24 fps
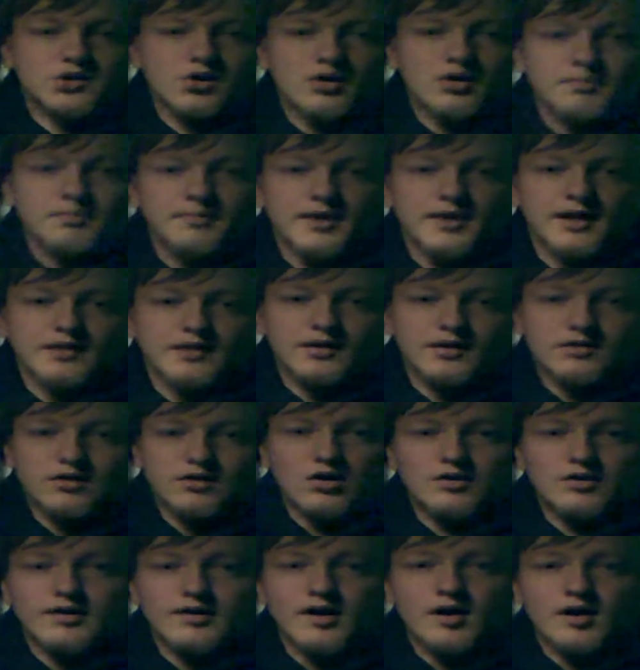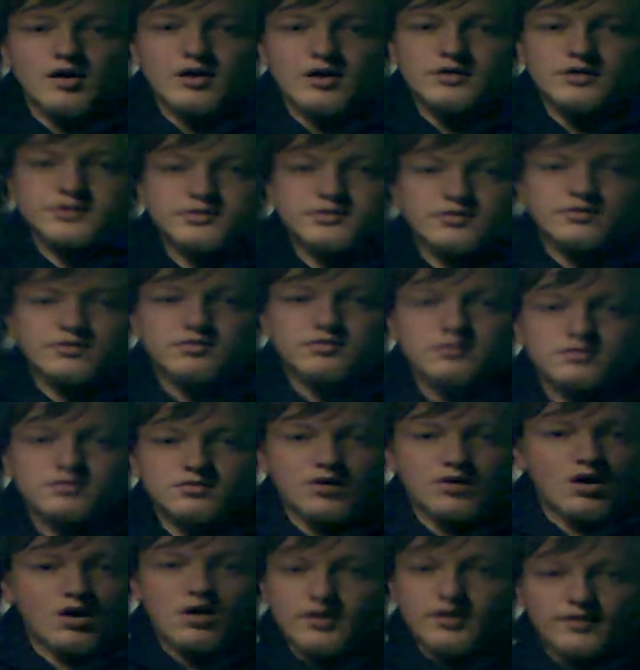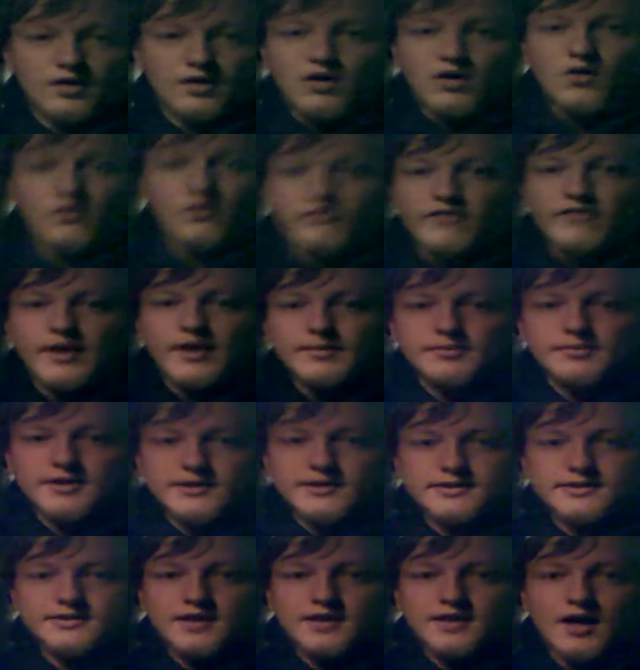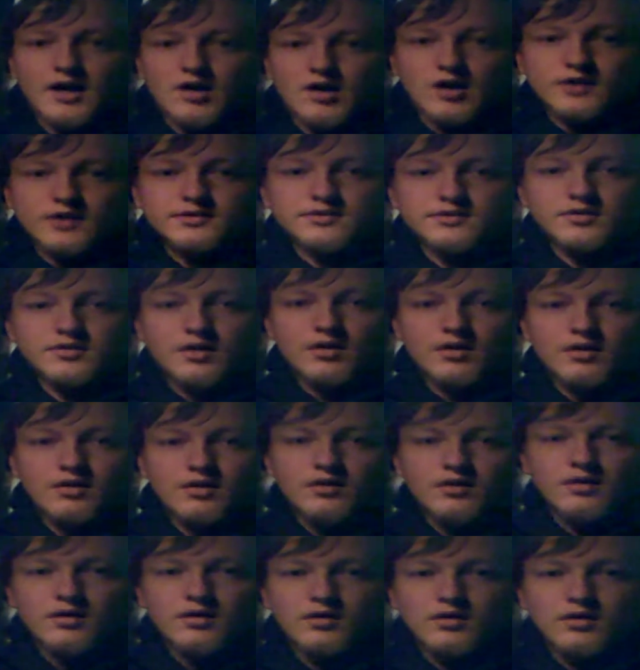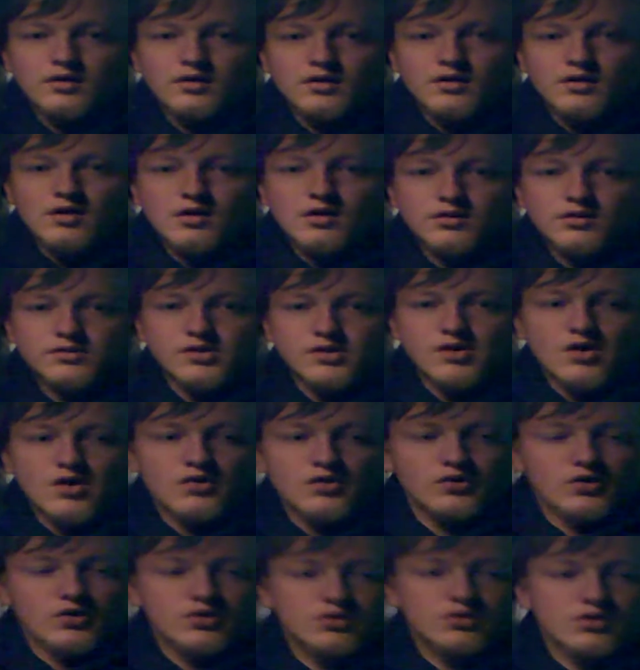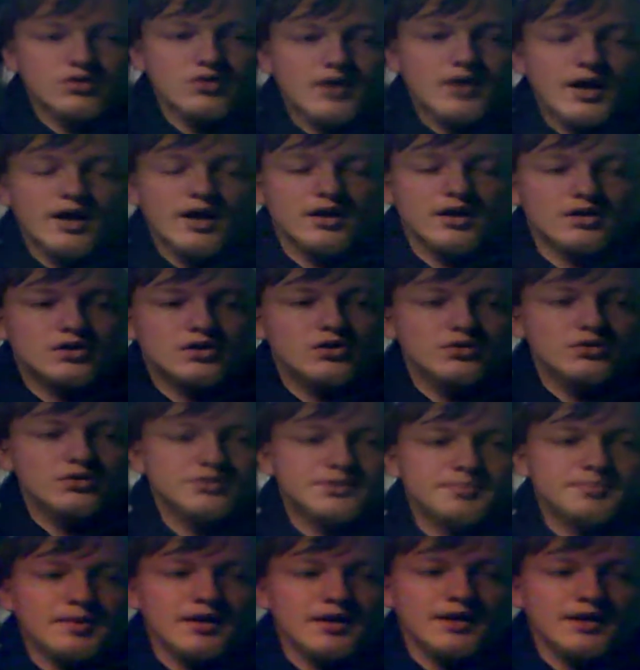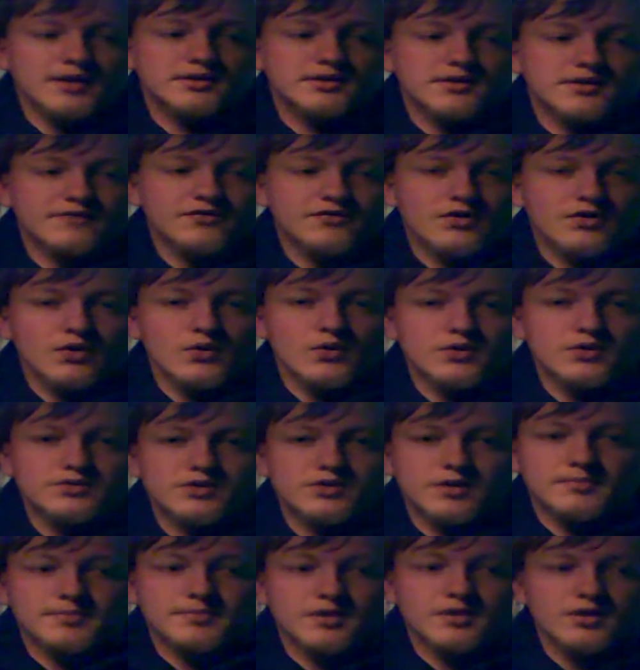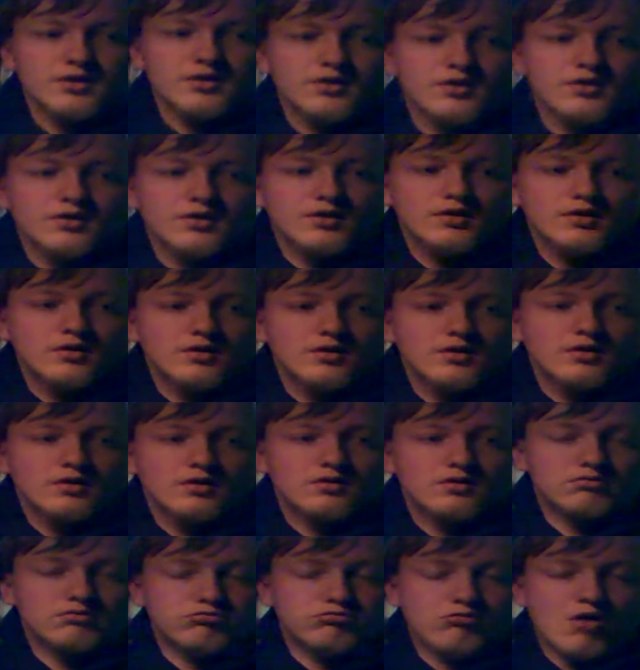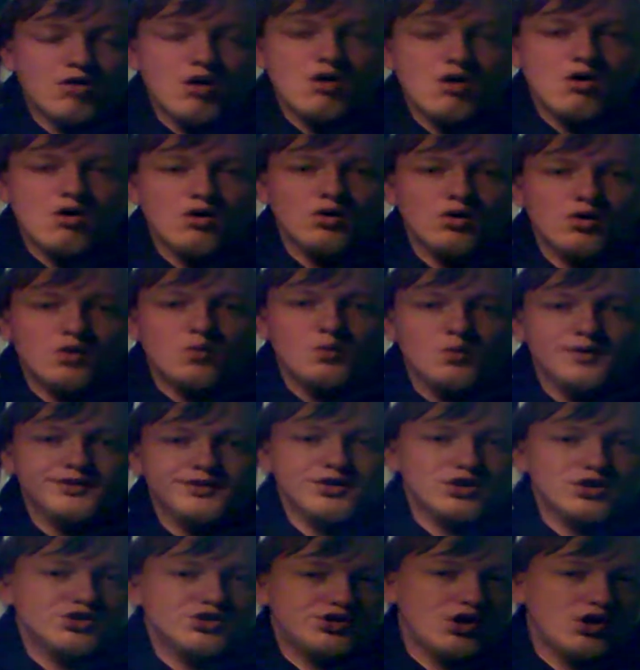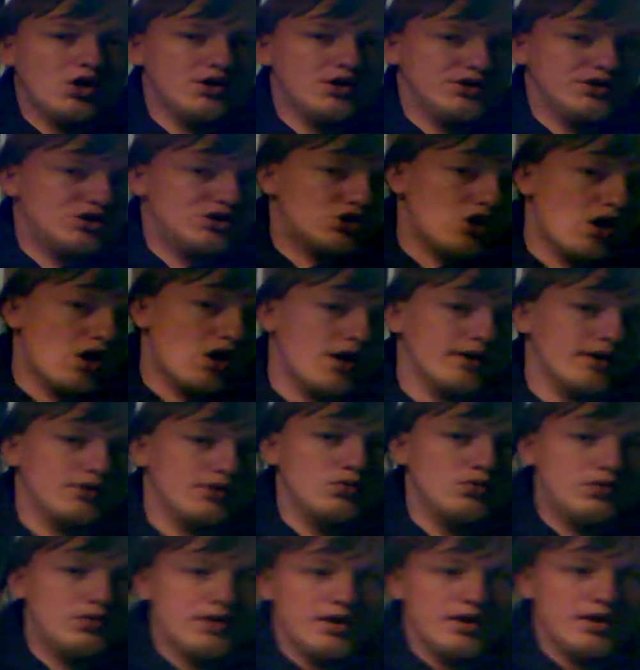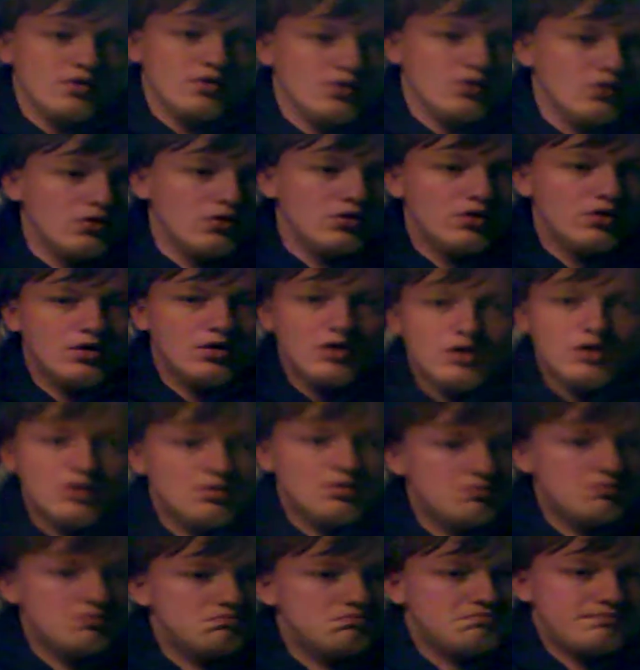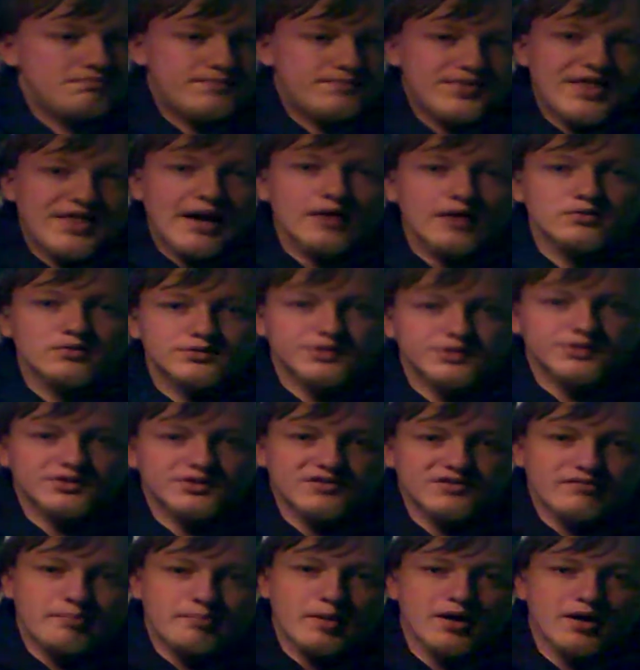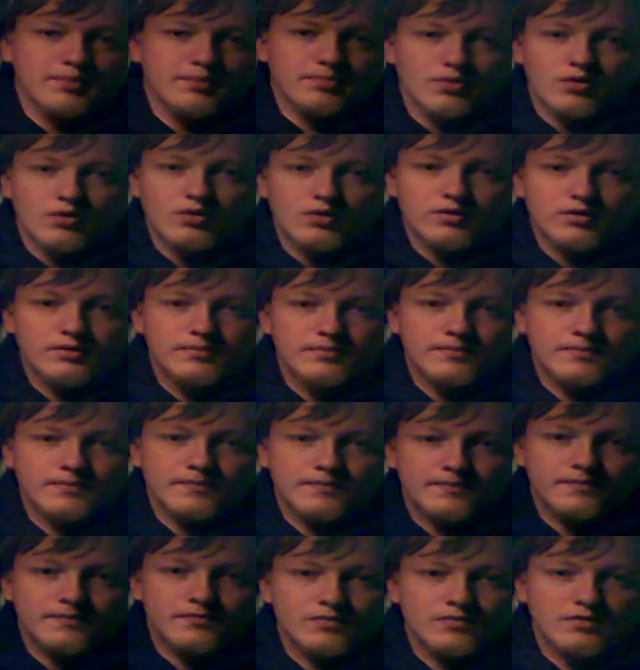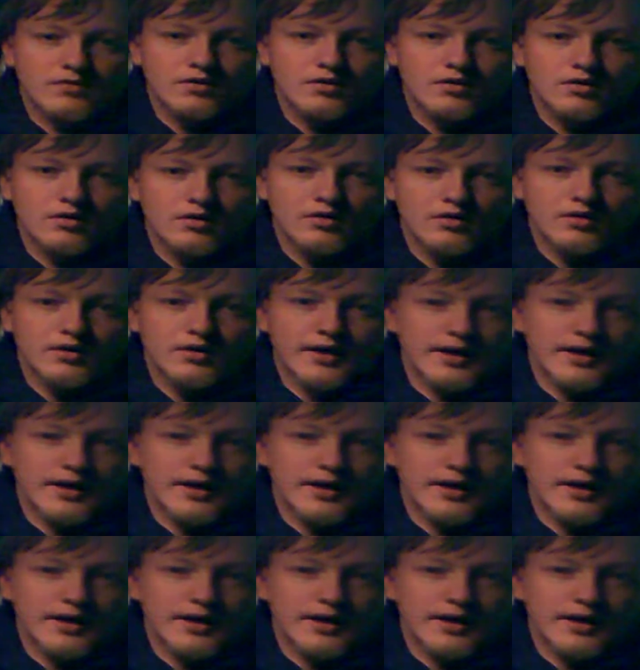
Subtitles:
to me that they're terrorists. The whole family's terrorists. You know, you can't accuse police of doing something wrong when your son's trying to kill thousands of people. He